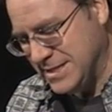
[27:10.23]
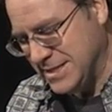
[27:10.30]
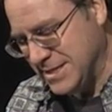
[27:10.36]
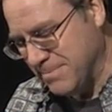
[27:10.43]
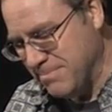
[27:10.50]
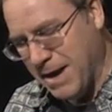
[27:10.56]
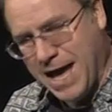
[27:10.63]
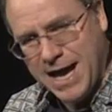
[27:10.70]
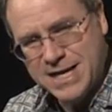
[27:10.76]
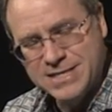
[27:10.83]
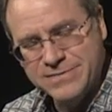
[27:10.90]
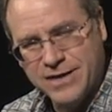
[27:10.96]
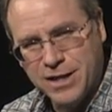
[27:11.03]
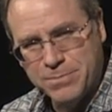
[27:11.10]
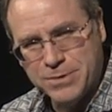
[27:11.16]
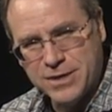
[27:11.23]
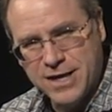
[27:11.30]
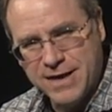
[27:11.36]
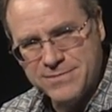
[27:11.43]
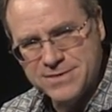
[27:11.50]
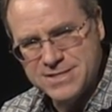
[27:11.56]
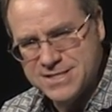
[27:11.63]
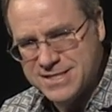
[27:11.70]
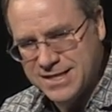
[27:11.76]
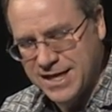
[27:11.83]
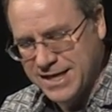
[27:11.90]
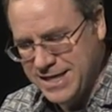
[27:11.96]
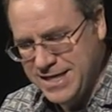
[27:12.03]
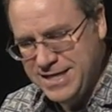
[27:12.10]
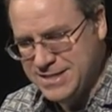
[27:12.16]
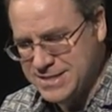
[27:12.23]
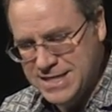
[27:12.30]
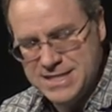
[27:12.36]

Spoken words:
to Mac developer conferences, and like he